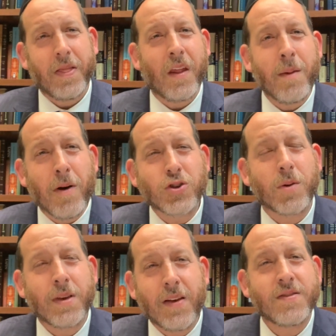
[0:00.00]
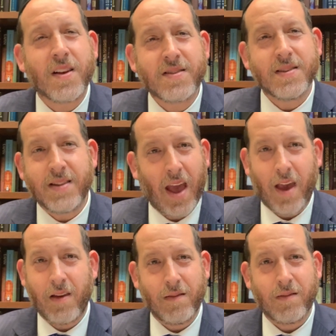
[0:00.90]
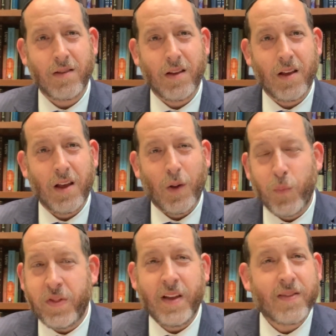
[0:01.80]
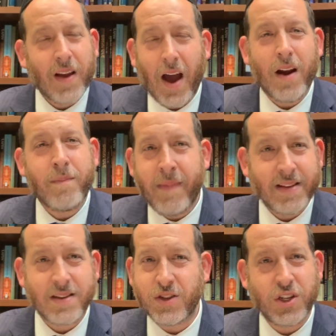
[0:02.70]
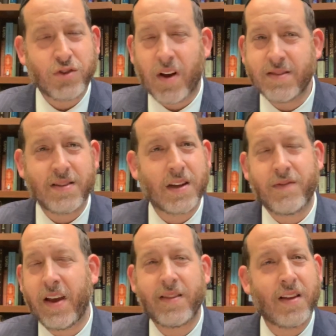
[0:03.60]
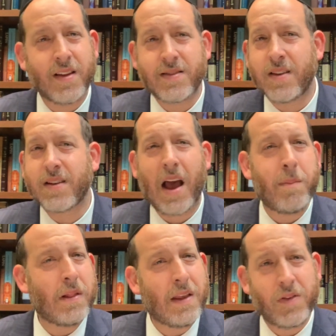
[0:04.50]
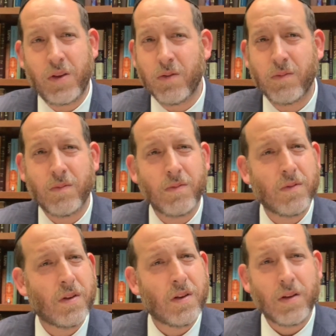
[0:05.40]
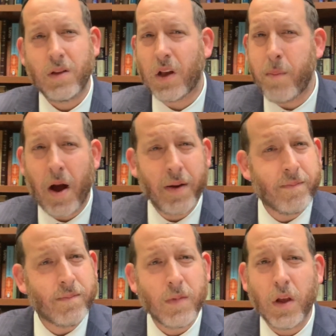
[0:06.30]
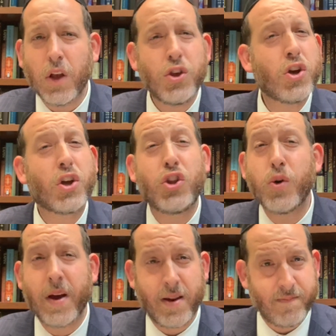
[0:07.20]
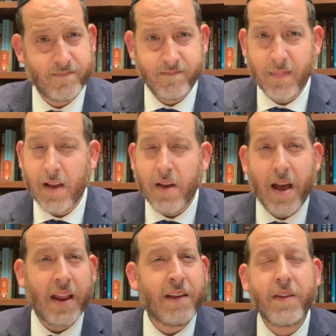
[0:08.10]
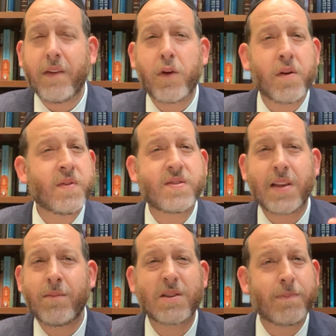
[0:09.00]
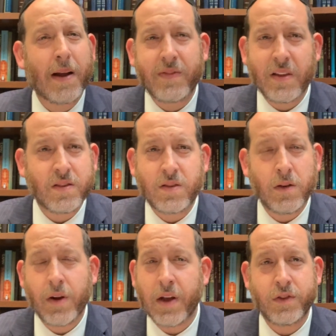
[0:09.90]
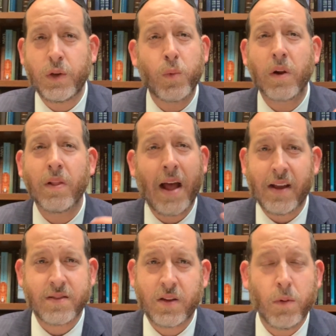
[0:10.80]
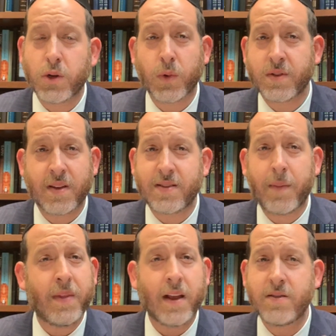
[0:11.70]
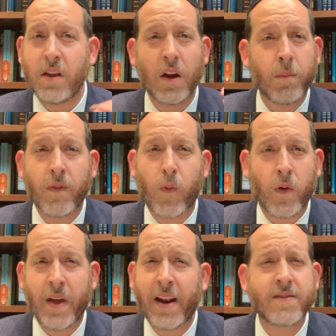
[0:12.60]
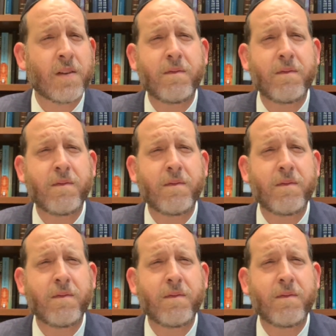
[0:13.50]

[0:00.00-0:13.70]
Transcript: The Ribon Shel Olam gives us a day where the entire message he tries to convey to us is, I believe in you. Come on, you can do it. And even if you're in the same spot this year as you were last year, which was the same thing as the year before that, as the